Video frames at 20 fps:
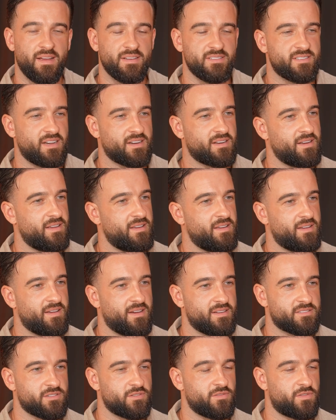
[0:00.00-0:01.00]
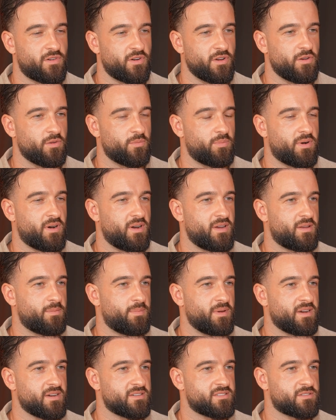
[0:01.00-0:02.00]
Exactly. That's a very good point,
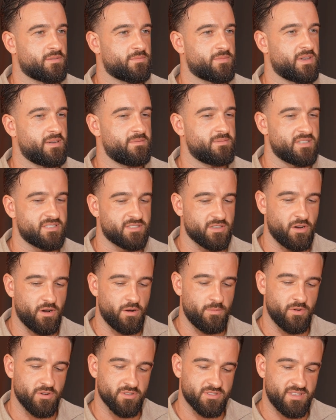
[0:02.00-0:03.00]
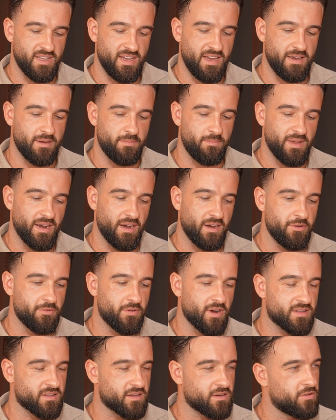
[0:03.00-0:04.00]
because sometimes it's almost in the middle you
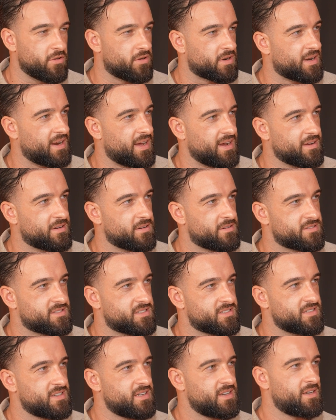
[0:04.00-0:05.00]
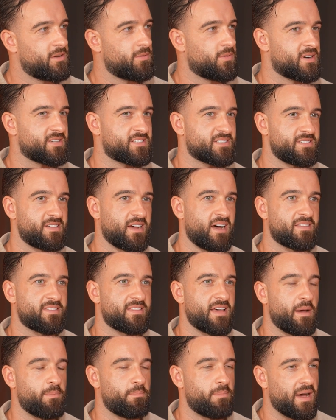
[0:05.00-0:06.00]
got the golden handcuffs, where it's not
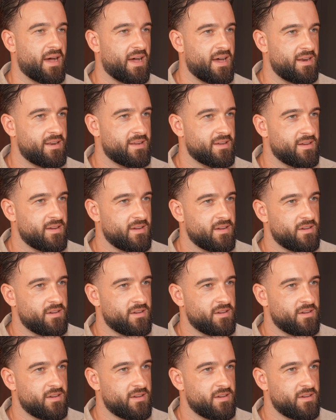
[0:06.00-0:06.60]
that bad,